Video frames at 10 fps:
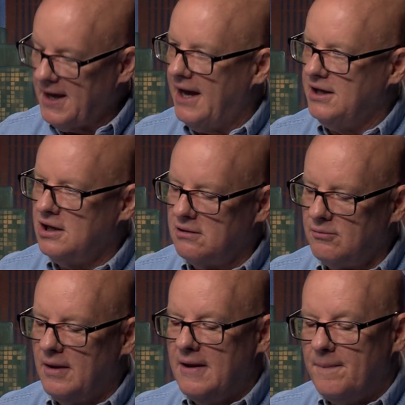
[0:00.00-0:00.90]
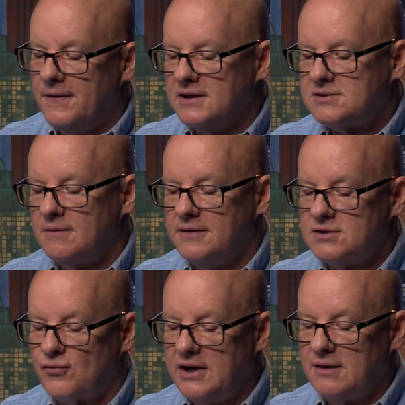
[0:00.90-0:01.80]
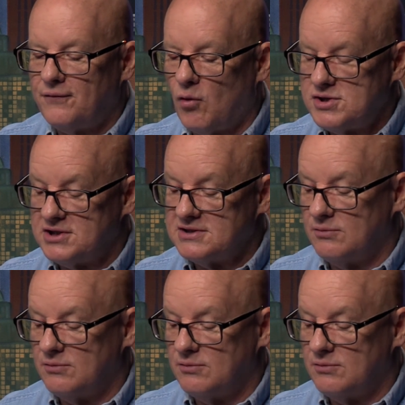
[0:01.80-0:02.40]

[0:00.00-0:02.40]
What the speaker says: And you know, this reinforces,